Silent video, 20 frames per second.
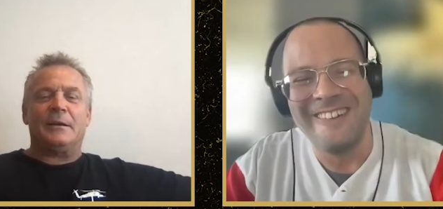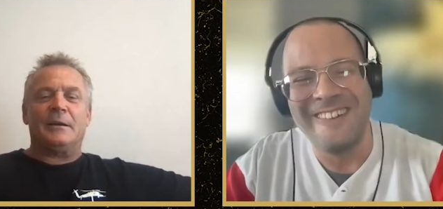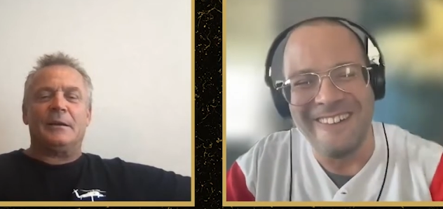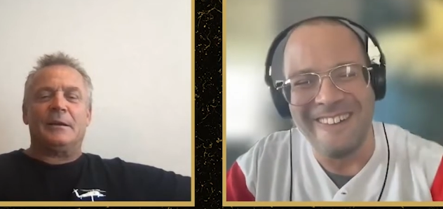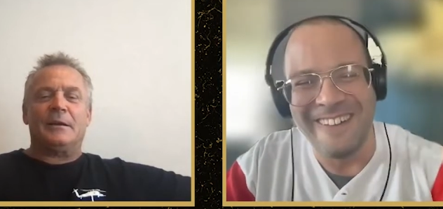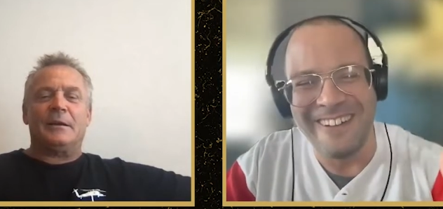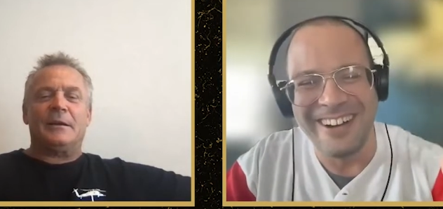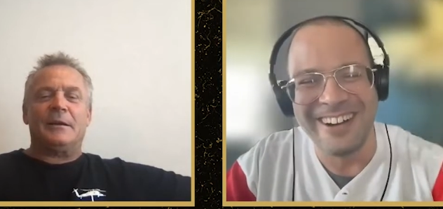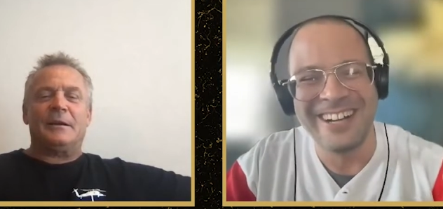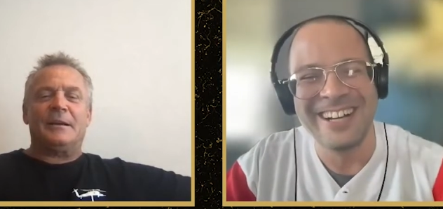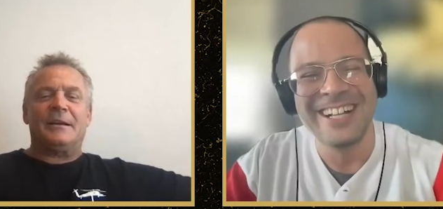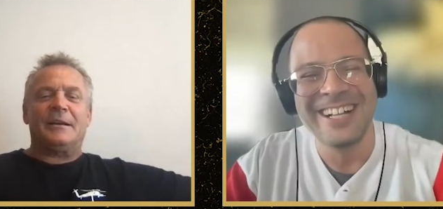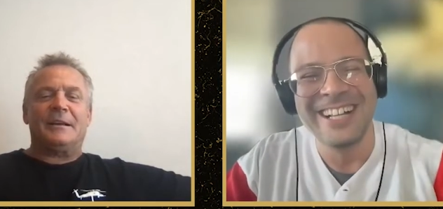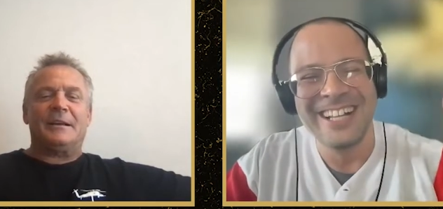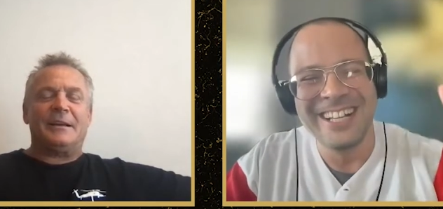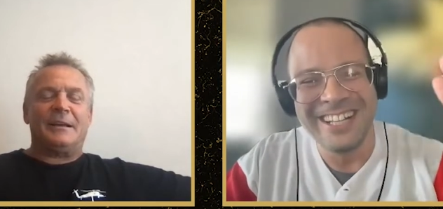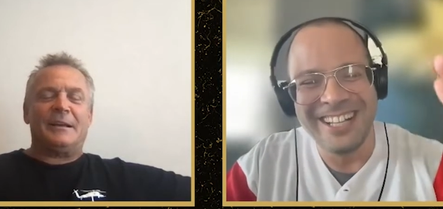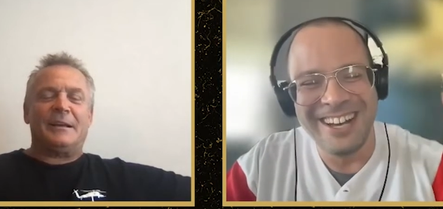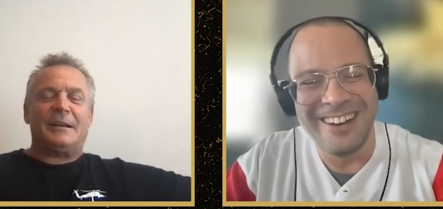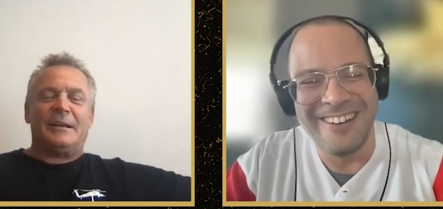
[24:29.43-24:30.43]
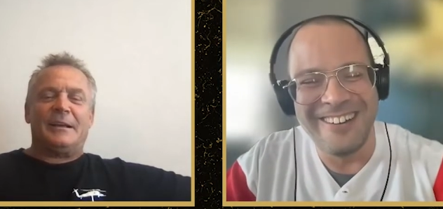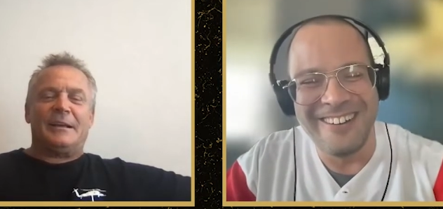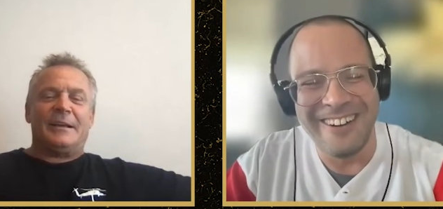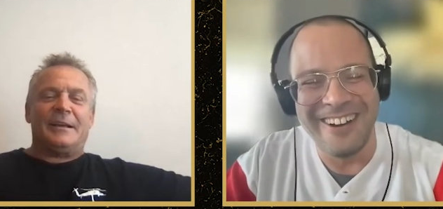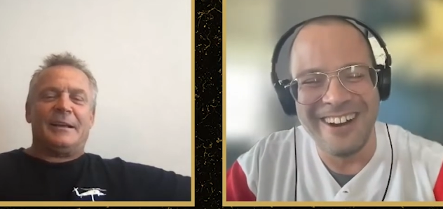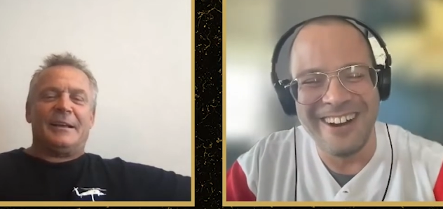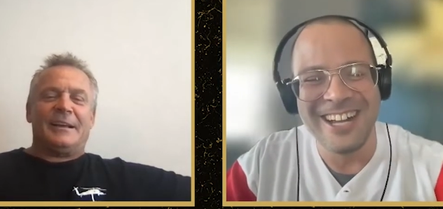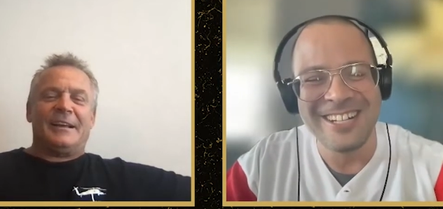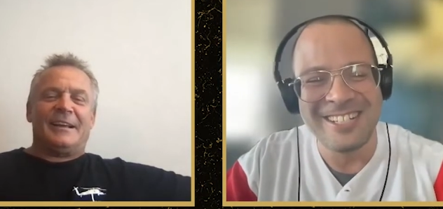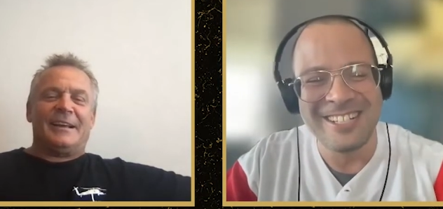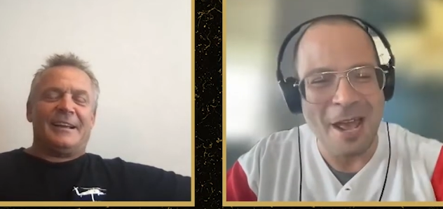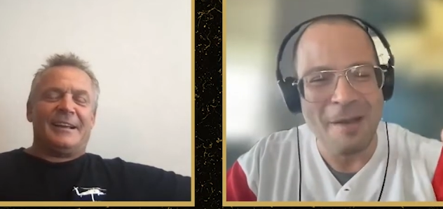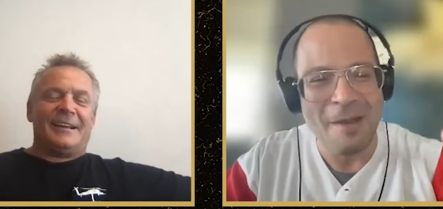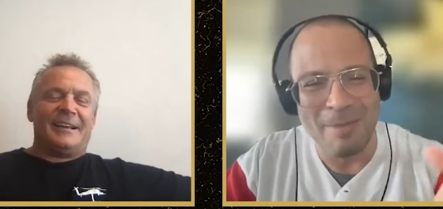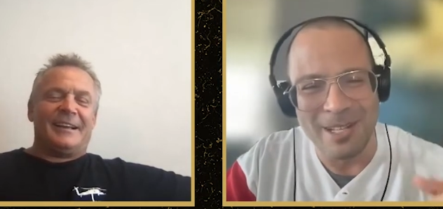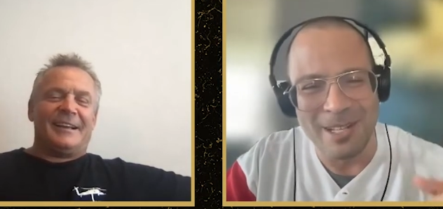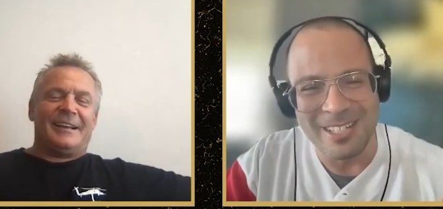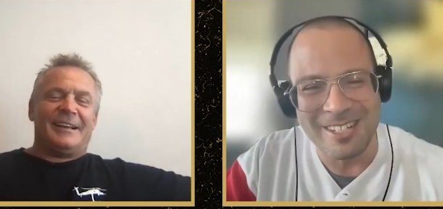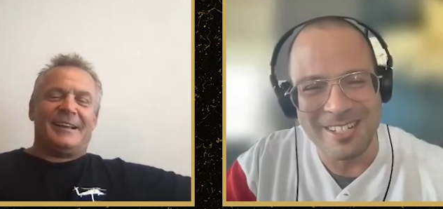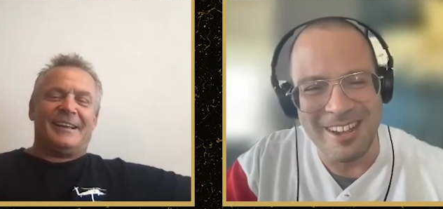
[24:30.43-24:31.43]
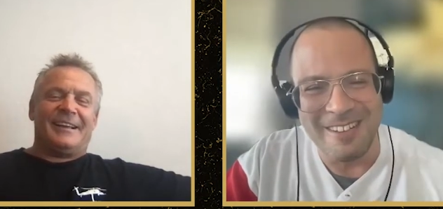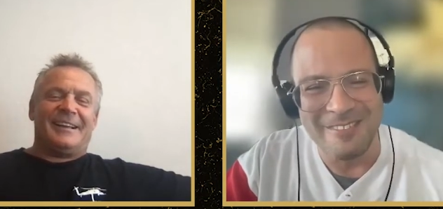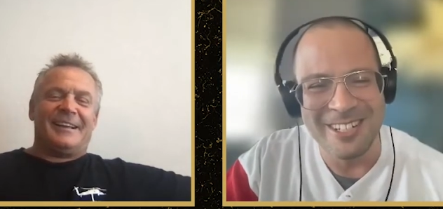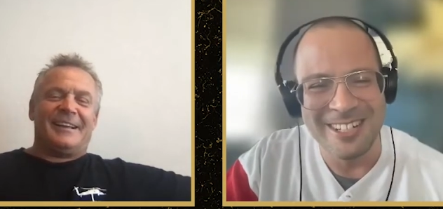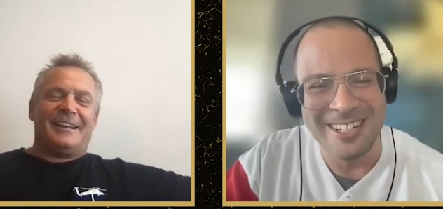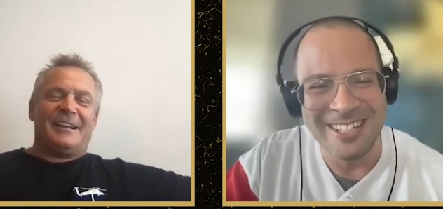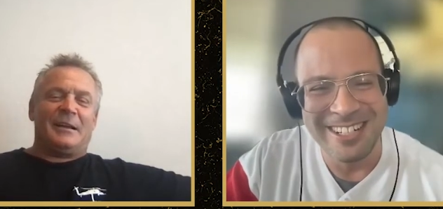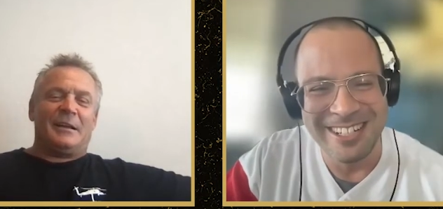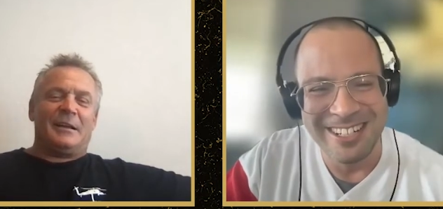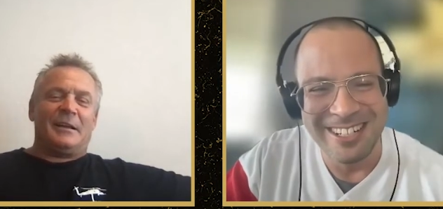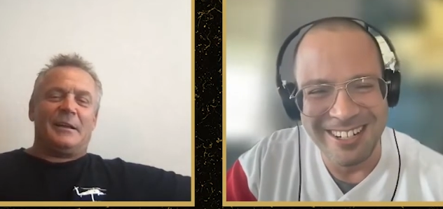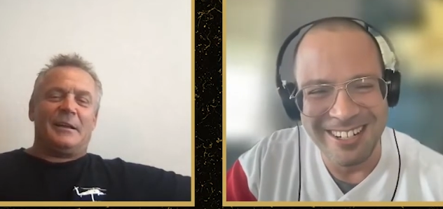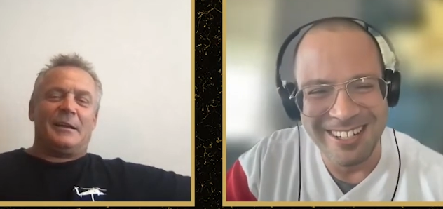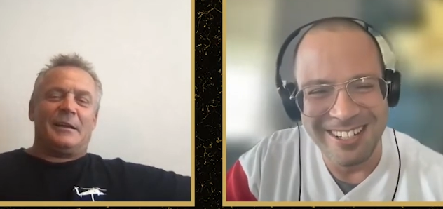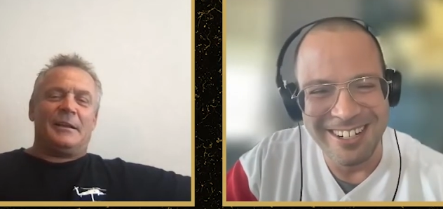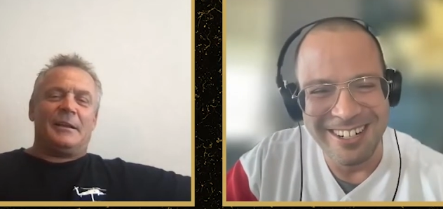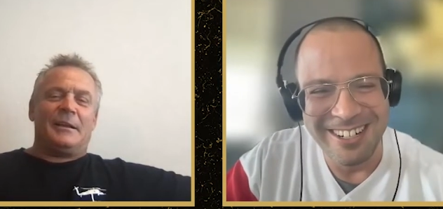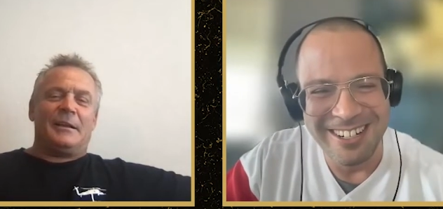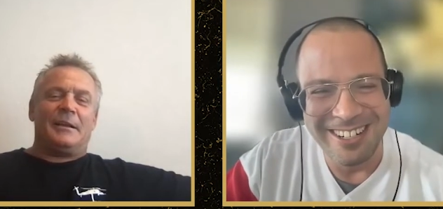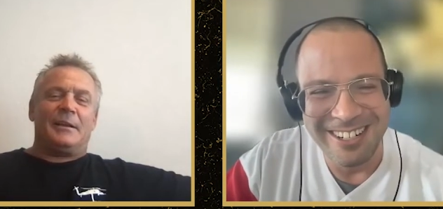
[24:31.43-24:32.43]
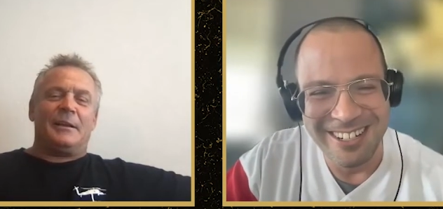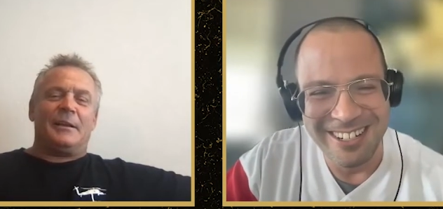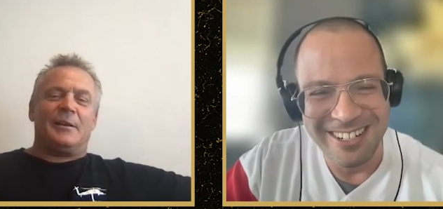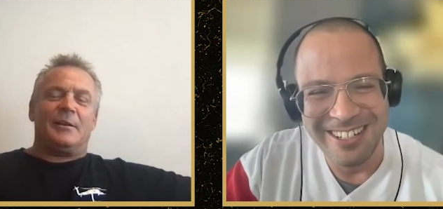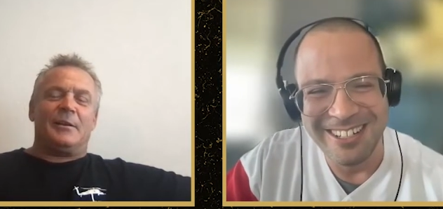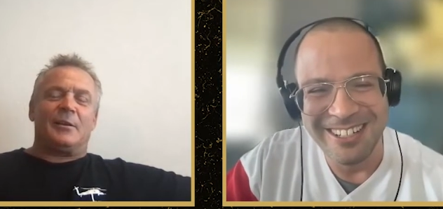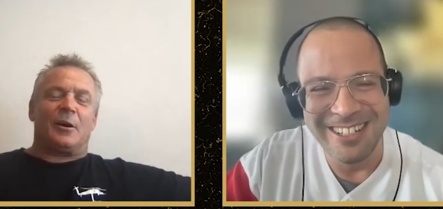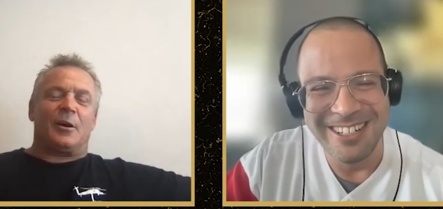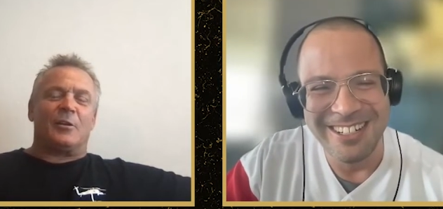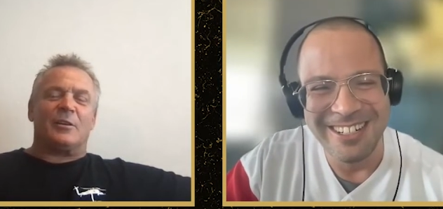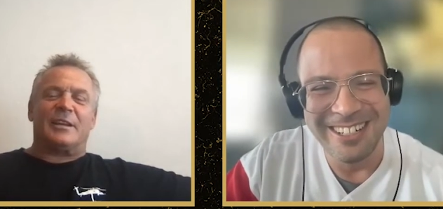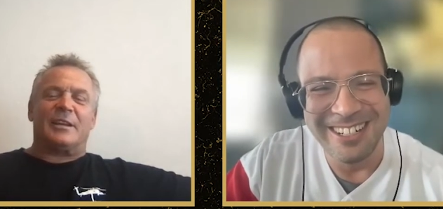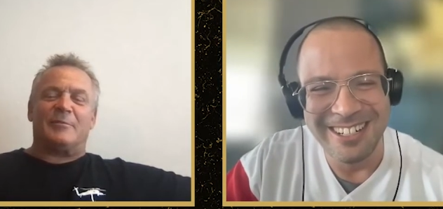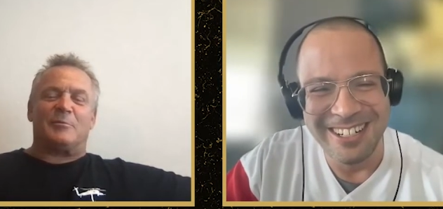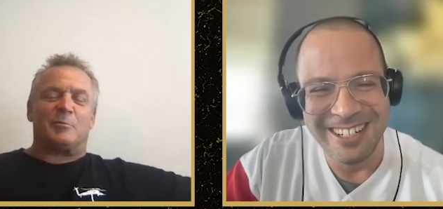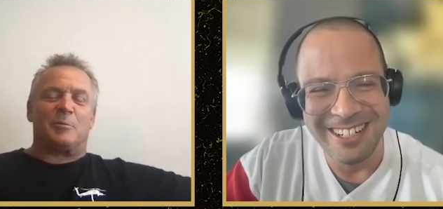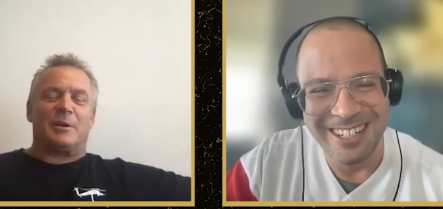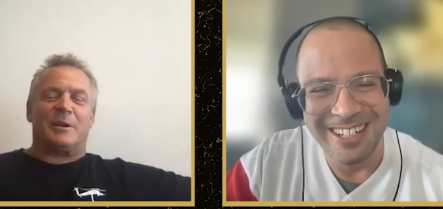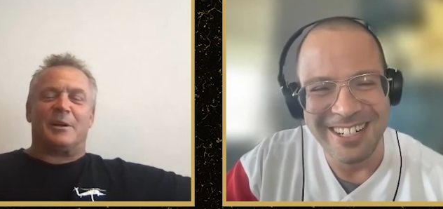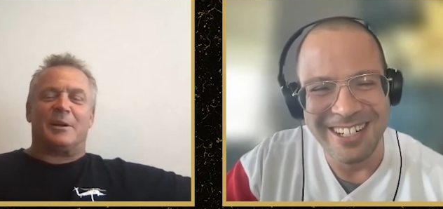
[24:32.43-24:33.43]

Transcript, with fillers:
Speaker 1: or or uh, Tampa in seven.
Speaker 2: No, Leafs win